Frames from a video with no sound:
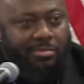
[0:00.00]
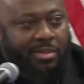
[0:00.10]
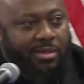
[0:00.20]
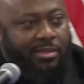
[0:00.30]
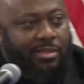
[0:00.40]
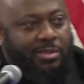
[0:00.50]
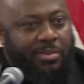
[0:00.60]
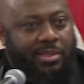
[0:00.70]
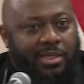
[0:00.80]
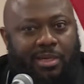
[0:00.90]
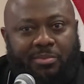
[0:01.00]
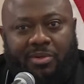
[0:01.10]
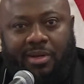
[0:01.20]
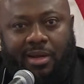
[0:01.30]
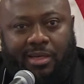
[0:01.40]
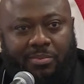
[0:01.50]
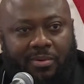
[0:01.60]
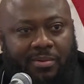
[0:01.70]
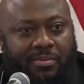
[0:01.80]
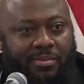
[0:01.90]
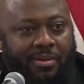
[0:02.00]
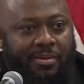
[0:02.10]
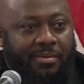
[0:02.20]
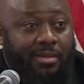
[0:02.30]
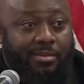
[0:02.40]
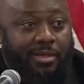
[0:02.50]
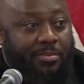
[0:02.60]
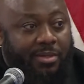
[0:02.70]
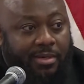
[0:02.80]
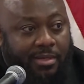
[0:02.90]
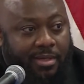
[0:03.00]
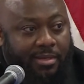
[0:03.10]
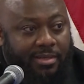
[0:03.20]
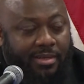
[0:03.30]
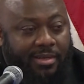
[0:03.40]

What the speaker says: because this patient came to the hospital or they came to the clinic.